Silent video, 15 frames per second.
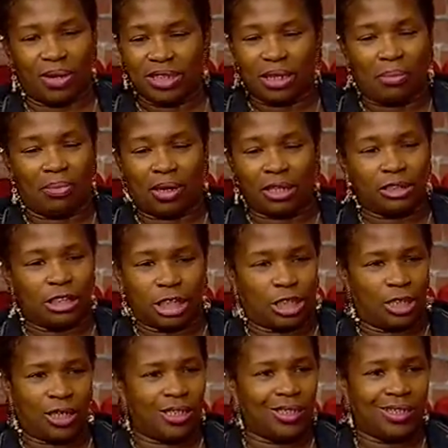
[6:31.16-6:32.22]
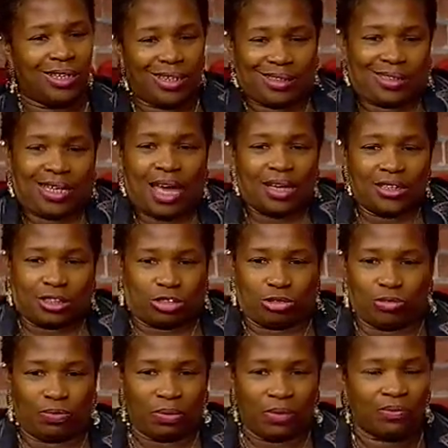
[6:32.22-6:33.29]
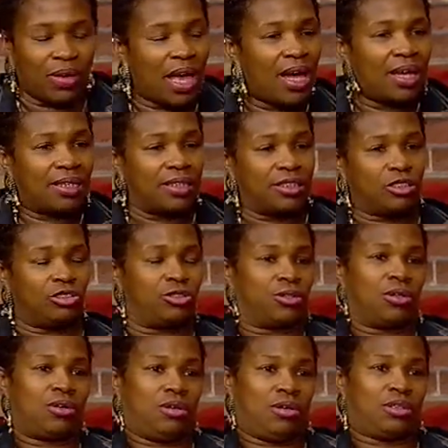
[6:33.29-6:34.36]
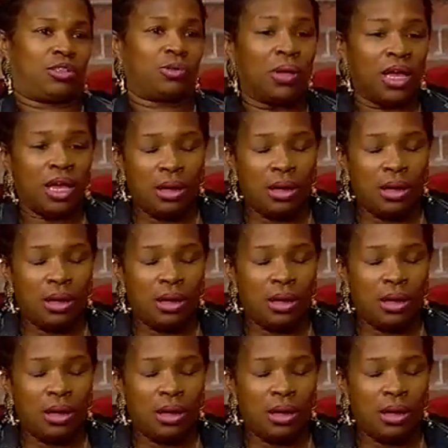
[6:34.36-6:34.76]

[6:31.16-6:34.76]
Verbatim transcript: was the hood, gangster, violence, drugs,